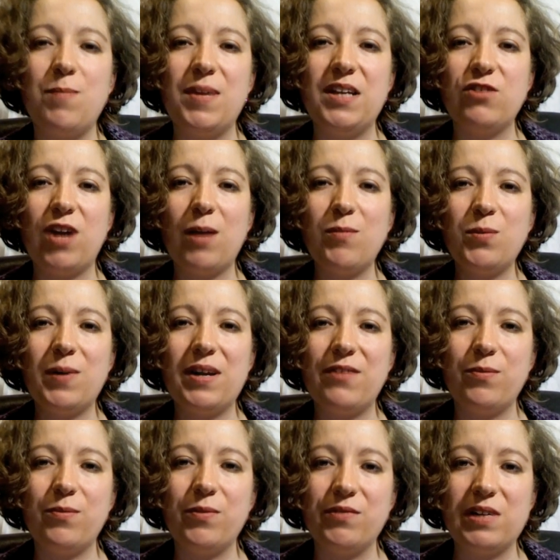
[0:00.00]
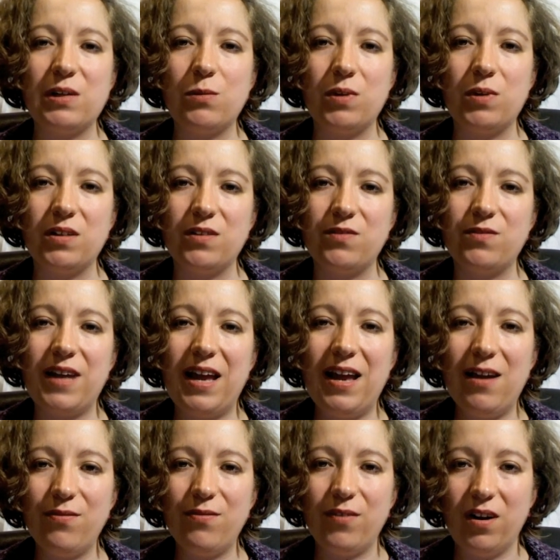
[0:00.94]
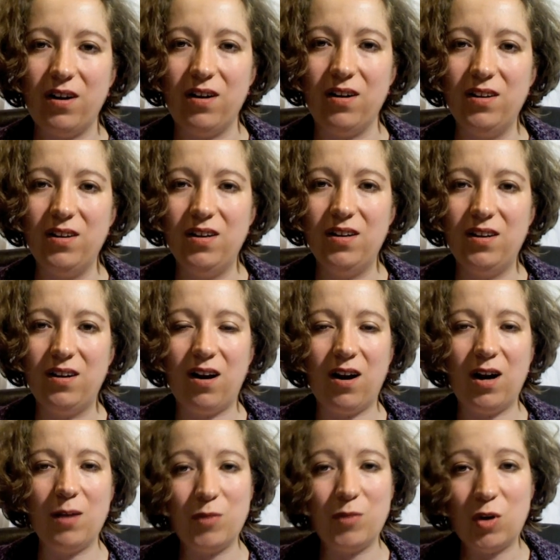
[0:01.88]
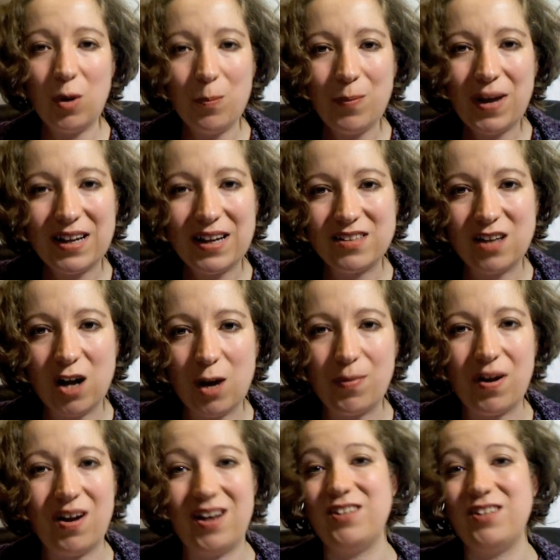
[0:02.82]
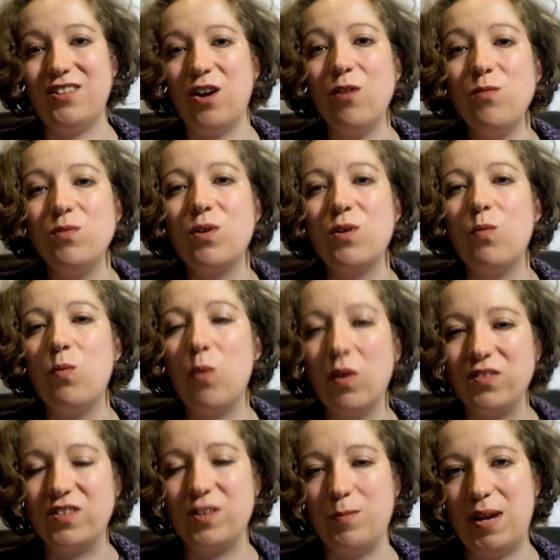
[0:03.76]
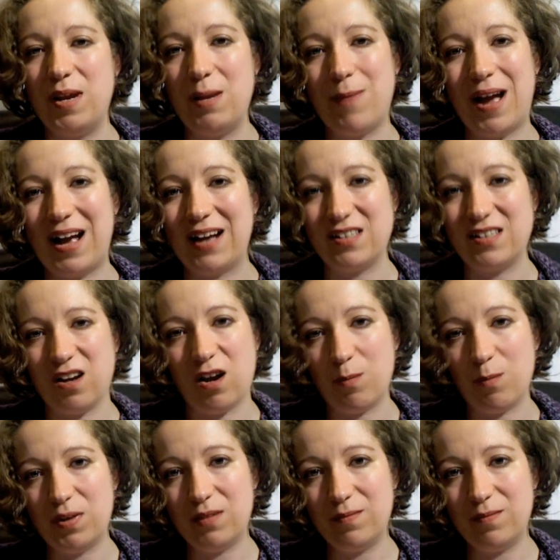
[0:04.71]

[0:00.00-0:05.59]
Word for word: being trapped away from the real world forever. I'm not backed up. I don't want to be backed up.